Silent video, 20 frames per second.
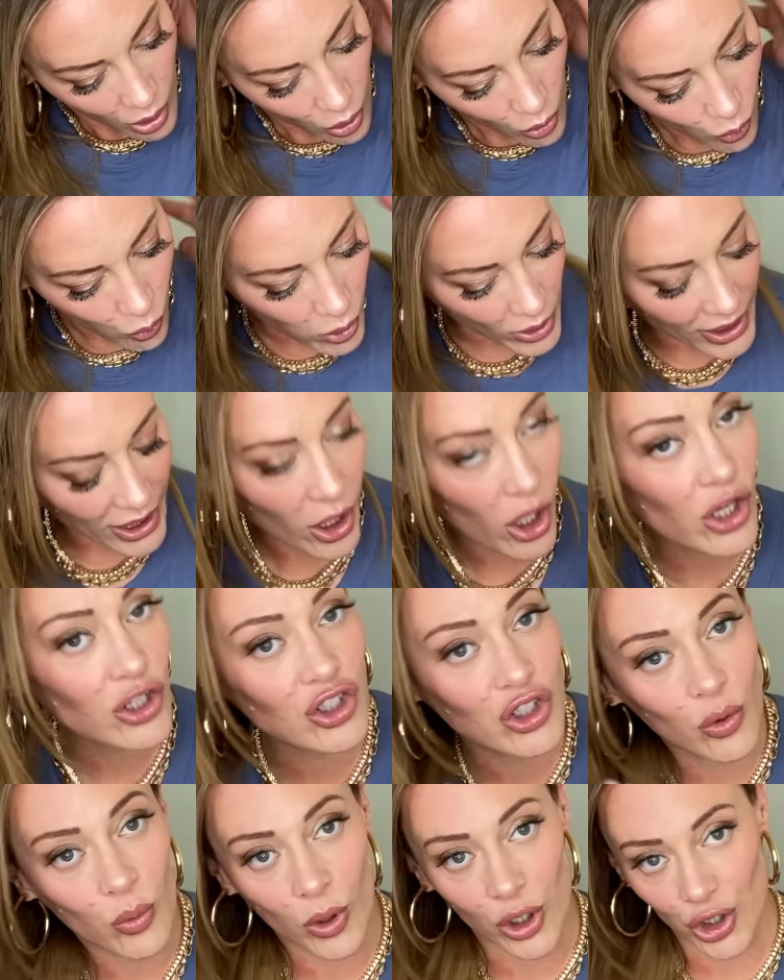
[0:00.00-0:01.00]
What I
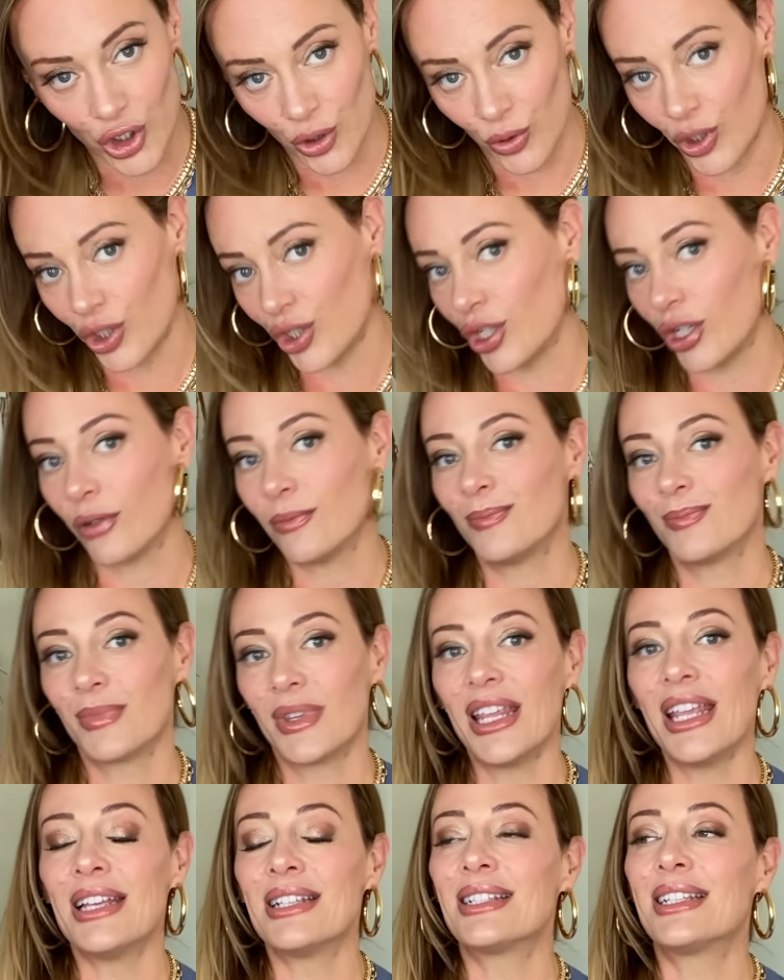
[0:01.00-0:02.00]
also want you to do
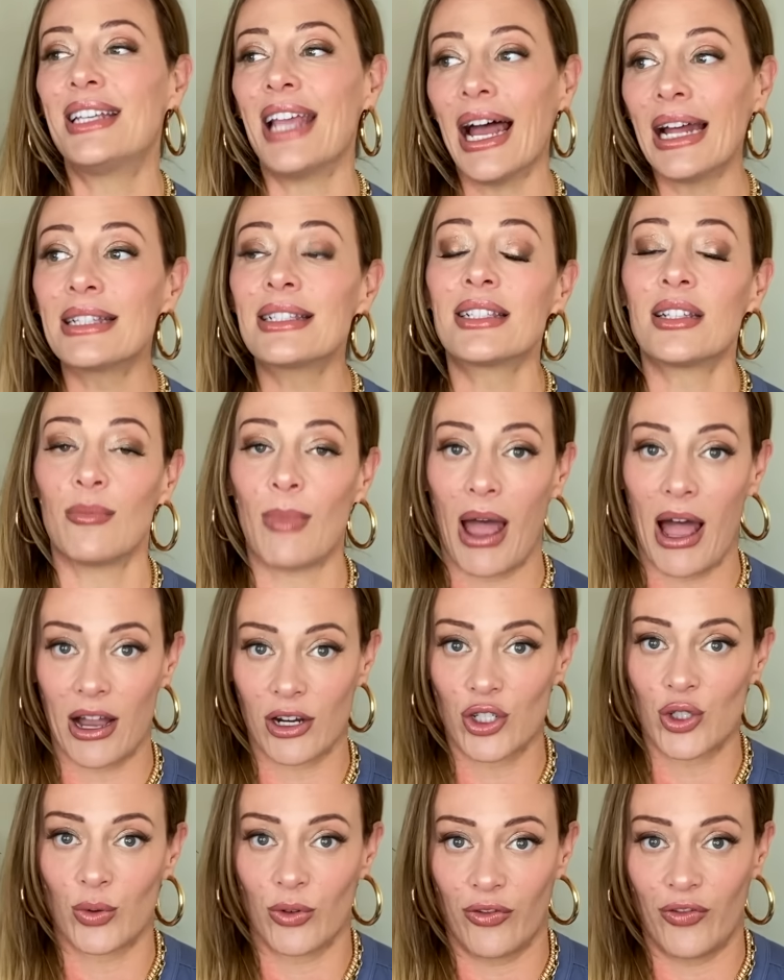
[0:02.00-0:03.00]
is get some
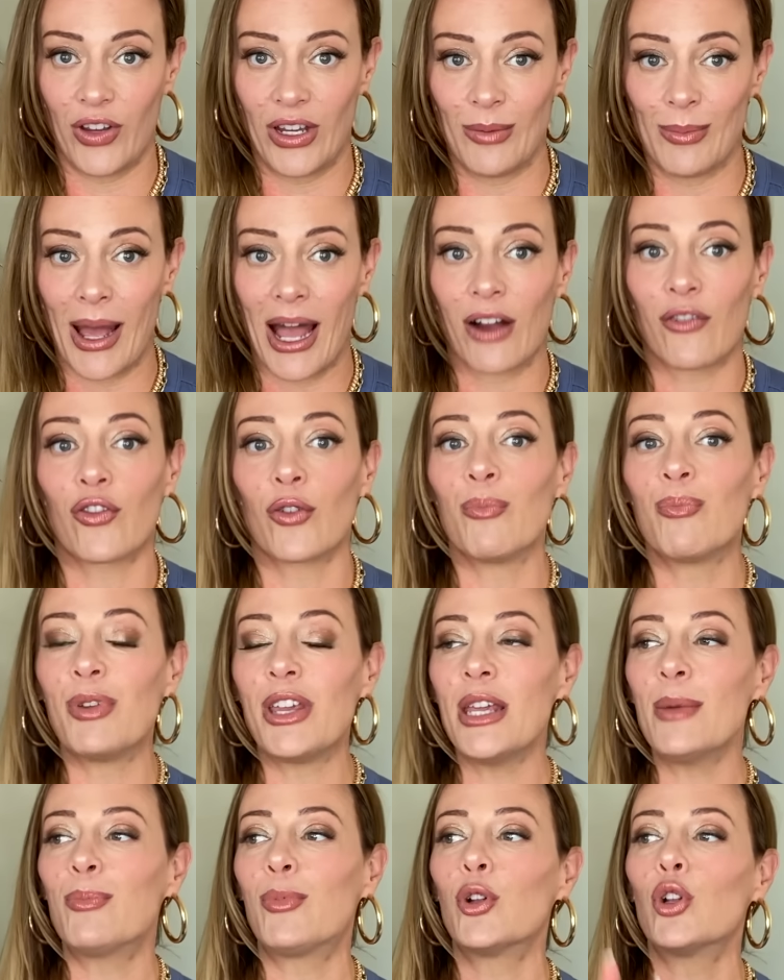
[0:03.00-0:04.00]
actual feedback from
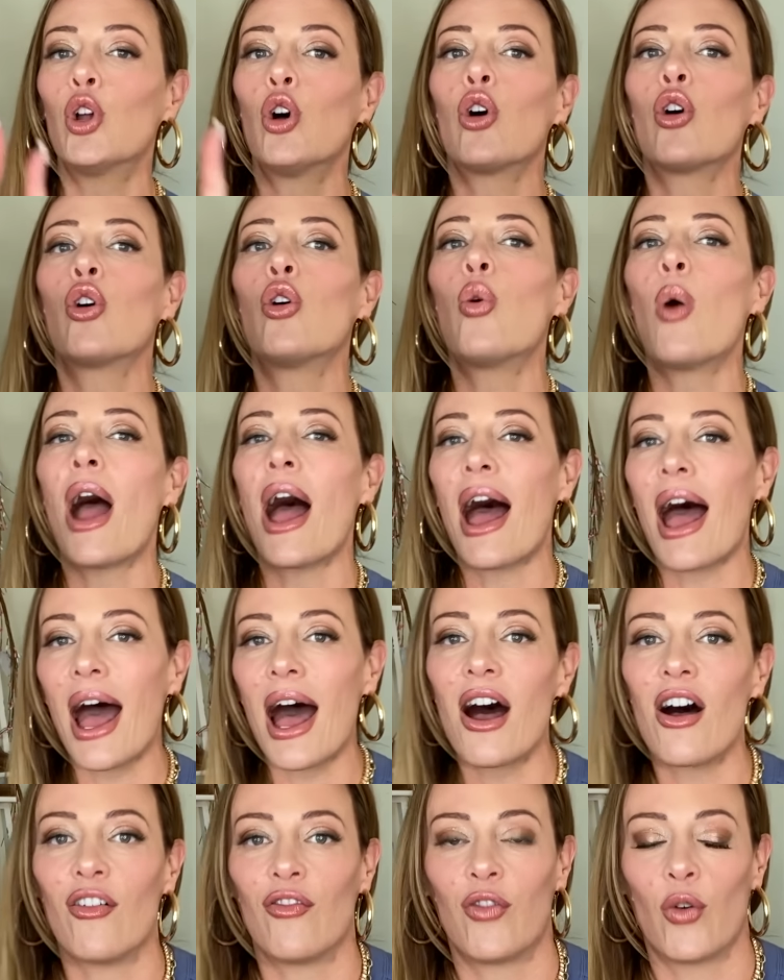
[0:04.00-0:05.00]
people who
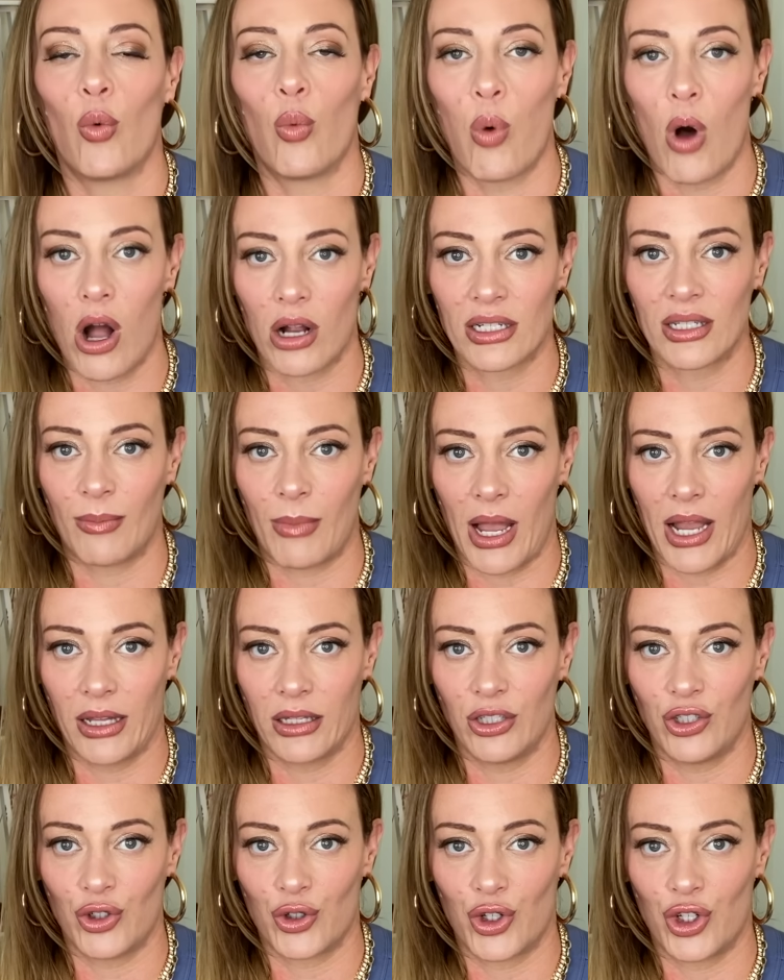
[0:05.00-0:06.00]
have walked a mile
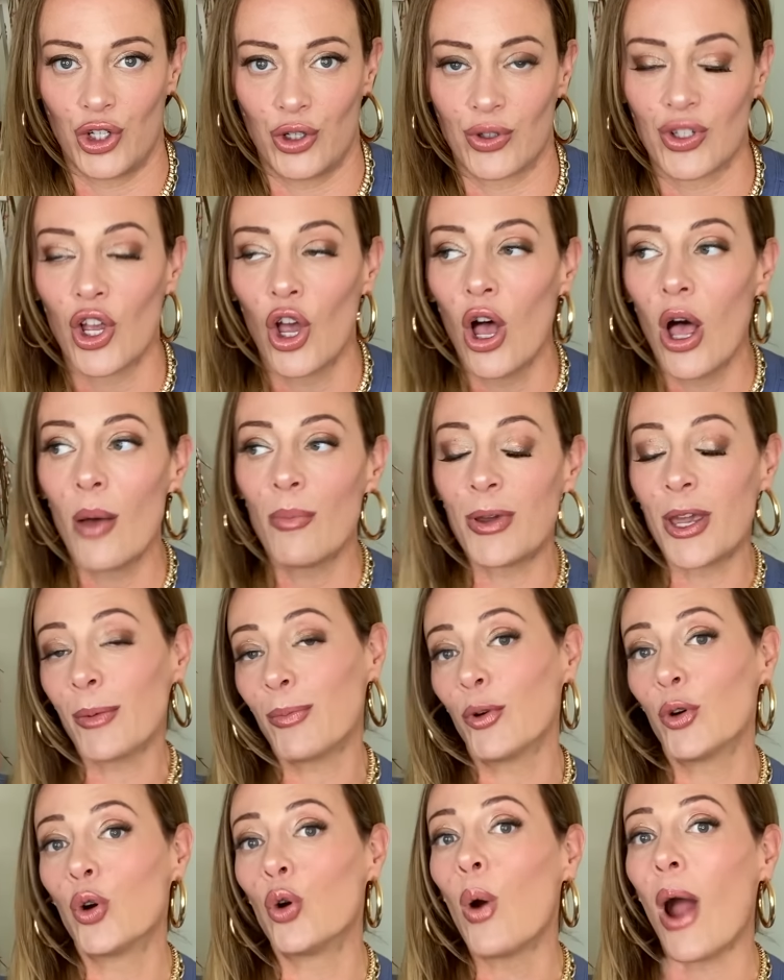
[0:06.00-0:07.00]
in your shoes,
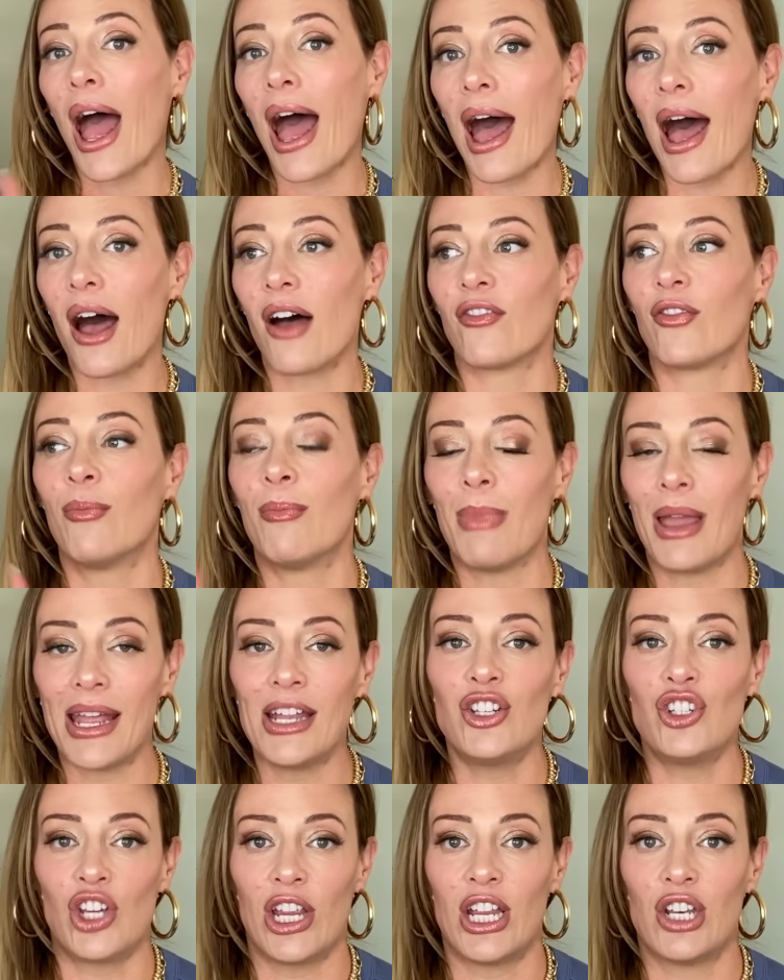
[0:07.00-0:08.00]
people who have
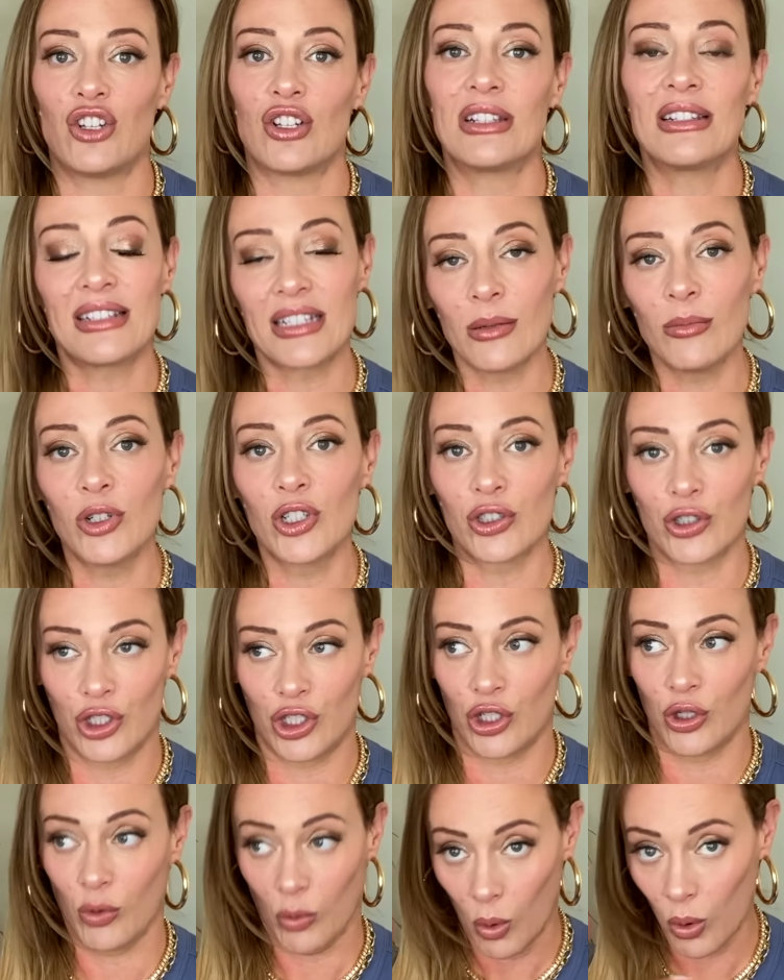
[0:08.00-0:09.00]
made changes similar
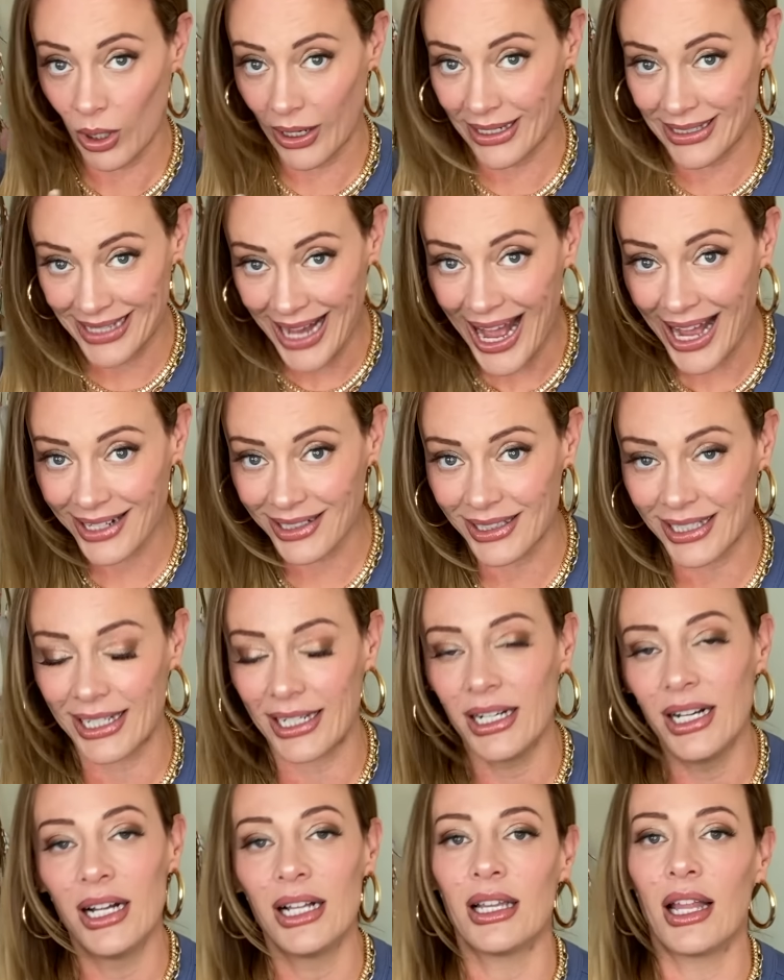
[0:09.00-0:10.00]
to or
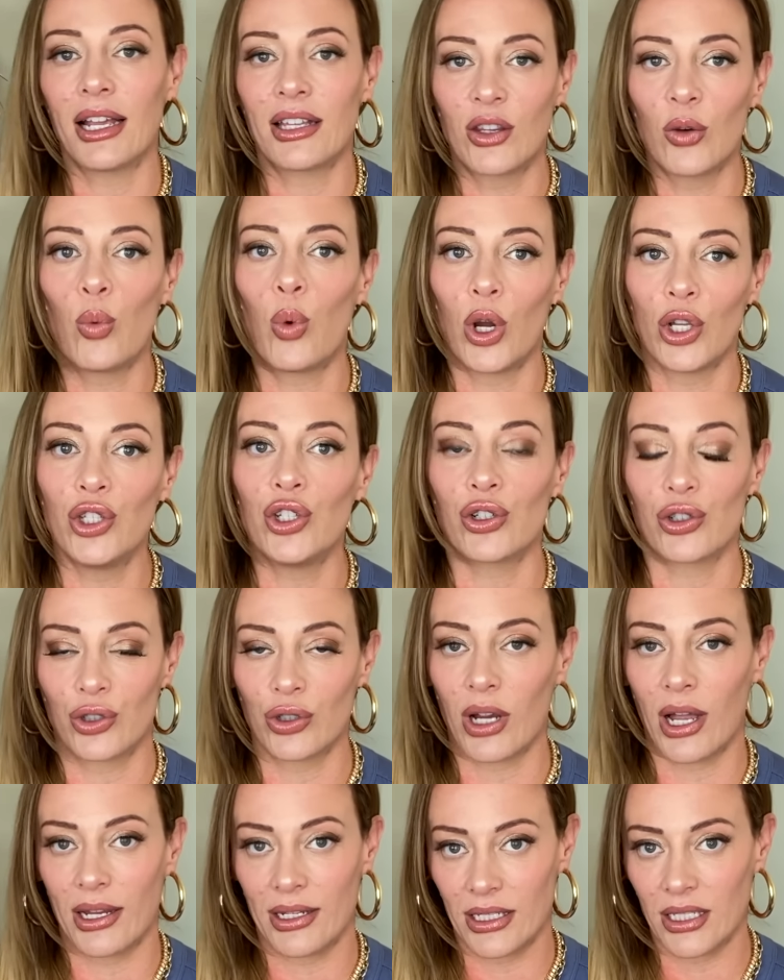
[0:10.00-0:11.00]
exactly like the one you're
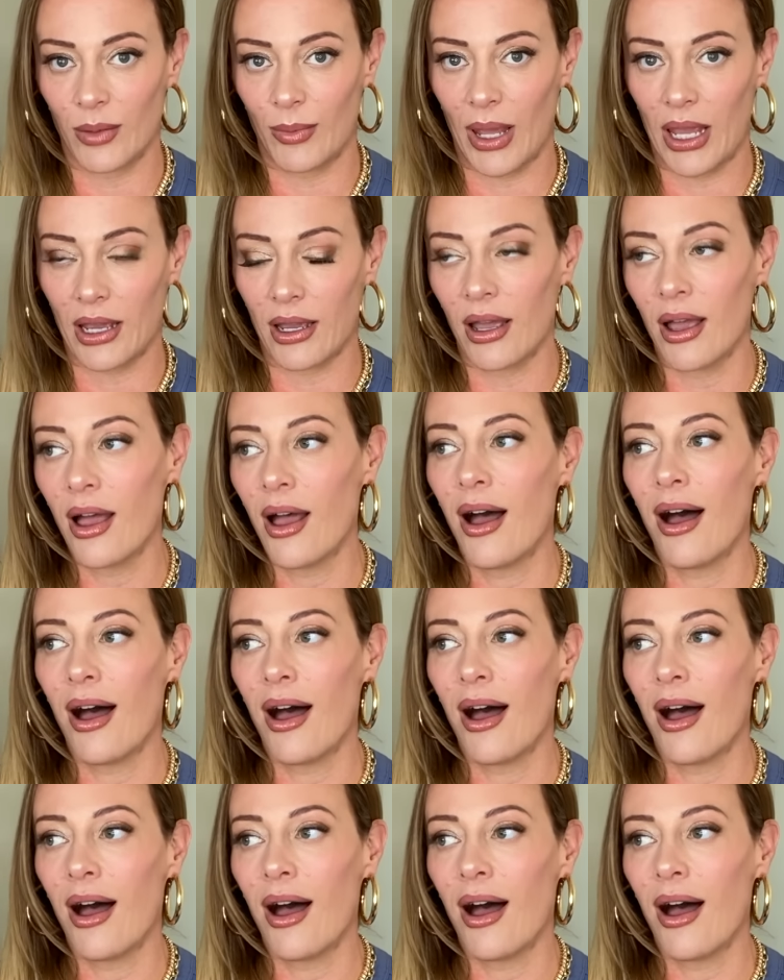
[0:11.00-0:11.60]
trying to make.